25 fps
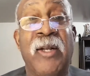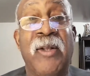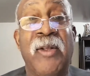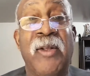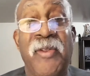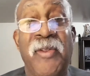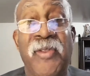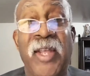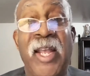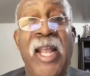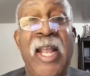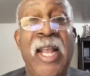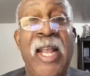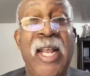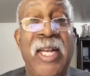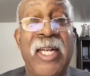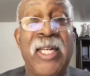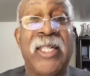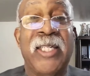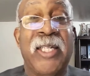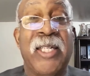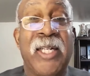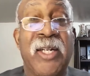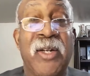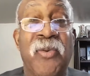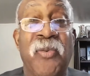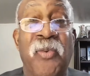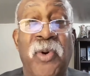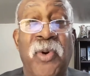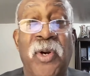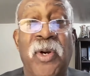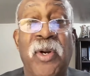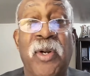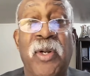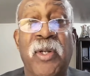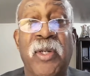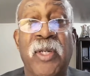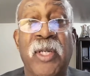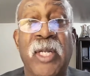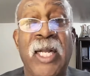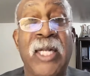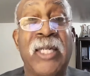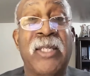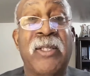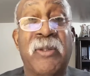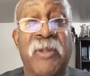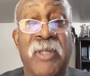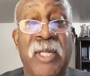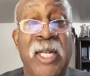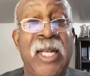Uh, the hate is in the world.
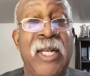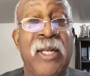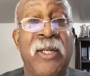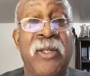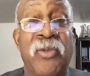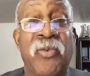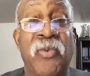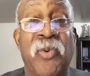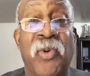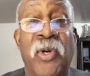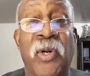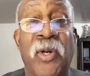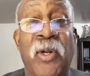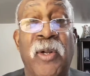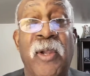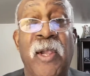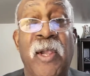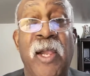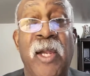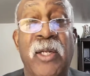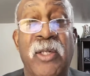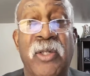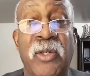That's Satan's world.